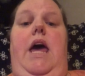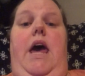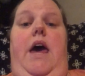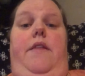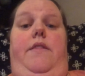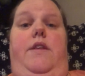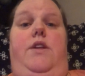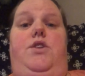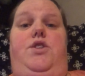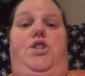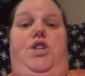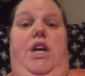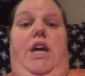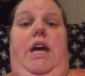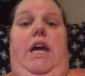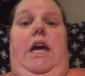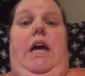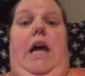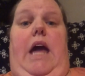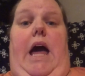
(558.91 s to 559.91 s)
And then
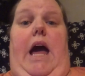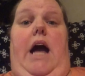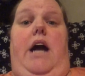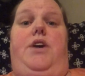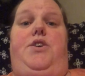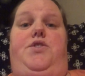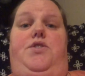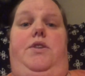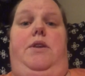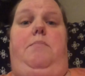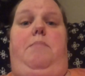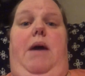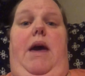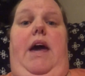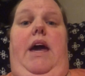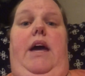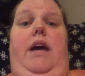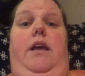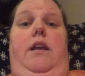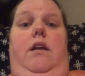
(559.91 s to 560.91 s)
she actually
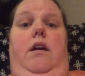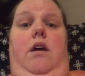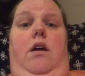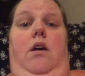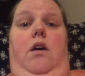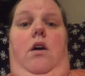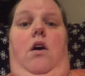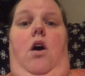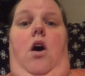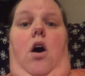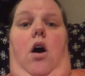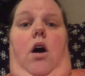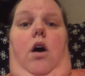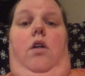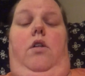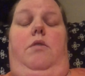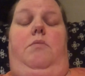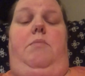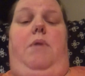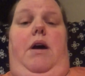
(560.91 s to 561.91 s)
made
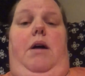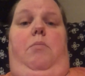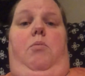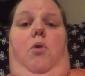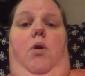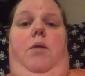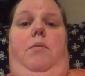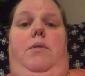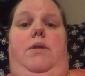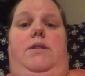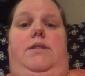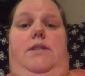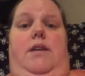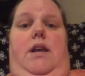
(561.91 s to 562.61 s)
all of my appointments.